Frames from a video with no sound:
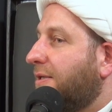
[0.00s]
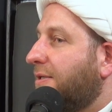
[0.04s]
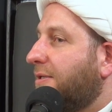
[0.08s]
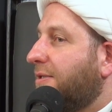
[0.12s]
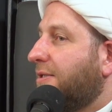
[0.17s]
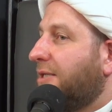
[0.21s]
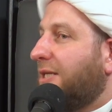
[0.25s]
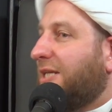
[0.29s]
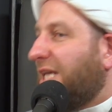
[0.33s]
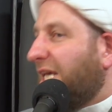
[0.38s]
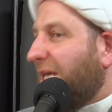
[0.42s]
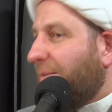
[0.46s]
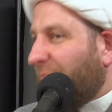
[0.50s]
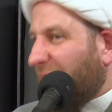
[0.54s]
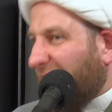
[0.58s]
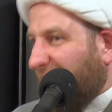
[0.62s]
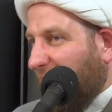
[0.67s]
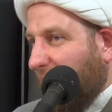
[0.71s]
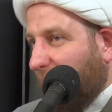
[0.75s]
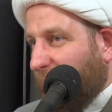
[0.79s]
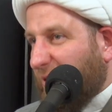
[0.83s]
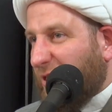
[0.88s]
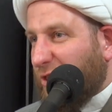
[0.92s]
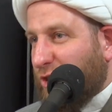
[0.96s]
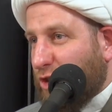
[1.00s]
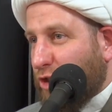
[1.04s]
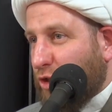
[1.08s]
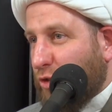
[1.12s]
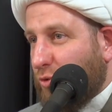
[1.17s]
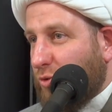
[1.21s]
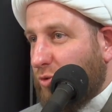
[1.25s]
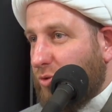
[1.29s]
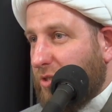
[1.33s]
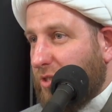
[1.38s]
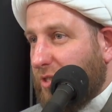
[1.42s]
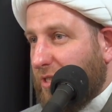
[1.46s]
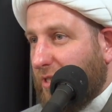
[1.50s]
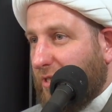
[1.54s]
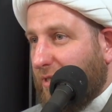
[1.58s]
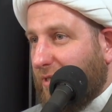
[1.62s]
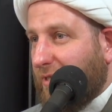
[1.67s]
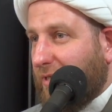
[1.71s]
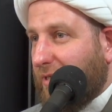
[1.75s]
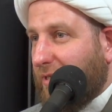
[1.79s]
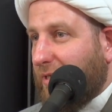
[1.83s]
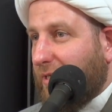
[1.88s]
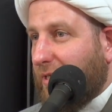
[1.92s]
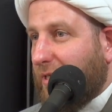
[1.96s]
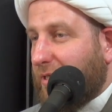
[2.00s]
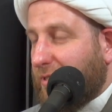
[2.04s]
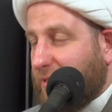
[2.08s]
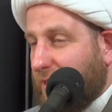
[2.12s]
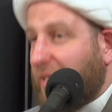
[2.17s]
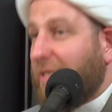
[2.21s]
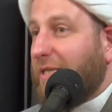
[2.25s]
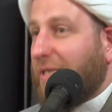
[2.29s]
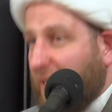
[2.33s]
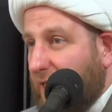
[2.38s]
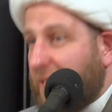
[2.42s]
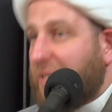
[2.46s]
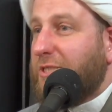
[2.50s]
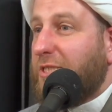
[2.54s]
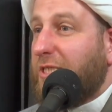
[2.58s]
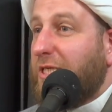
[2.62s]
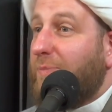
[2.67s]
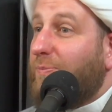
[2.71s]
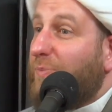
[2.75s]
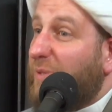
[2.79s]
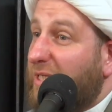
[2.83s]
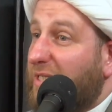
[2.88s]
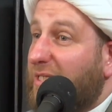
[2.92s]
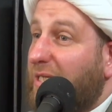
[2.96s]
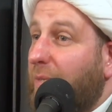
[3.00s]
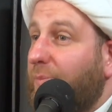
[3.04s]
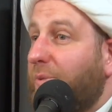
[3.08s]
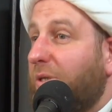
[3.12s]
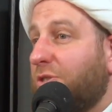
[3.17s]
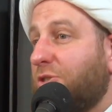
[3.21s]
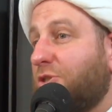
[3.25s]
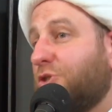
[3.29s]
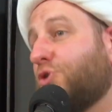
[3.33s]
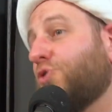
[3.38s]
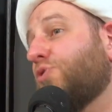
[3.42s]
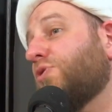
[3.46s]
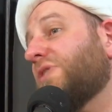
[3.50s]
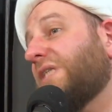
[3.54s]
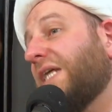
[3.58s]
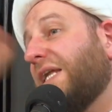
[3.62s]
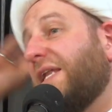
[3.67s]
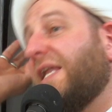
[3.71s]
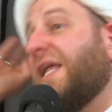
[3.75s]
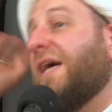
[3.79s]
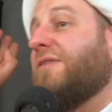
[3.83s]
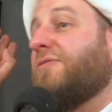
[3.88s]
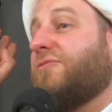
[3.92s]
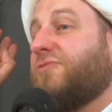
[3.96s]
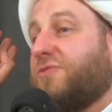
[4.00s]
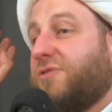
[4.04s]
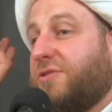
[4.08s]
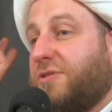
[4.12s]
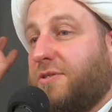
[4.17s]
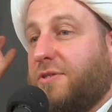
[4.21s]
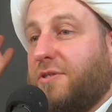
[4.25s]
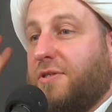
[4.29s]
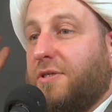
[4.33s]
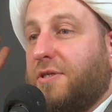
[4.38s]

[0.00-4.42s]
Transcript: did he pick up his shoes? He said, yes, he picked up his shoes and left.